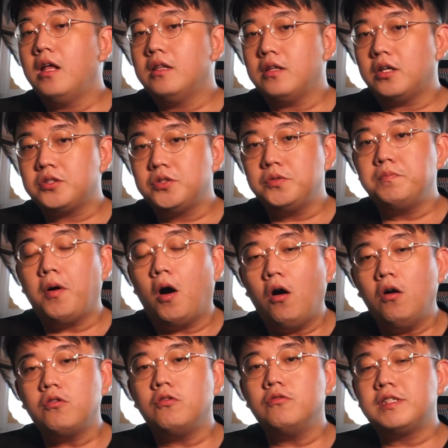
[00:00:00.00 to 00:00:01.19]
Lotoo Paw
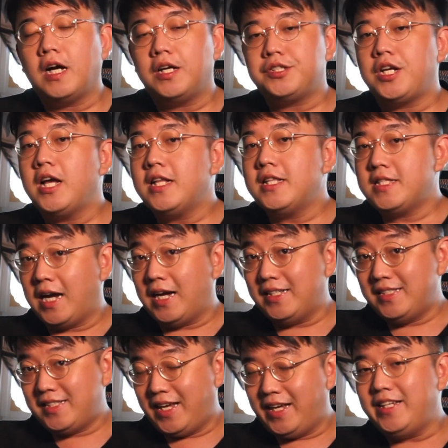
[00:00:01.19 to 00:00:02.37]
Gold Touch
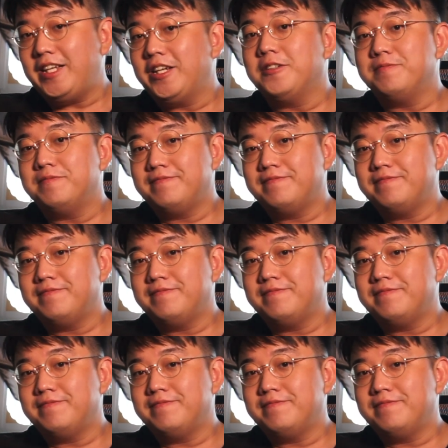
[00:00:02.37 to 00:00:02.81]
Titanium.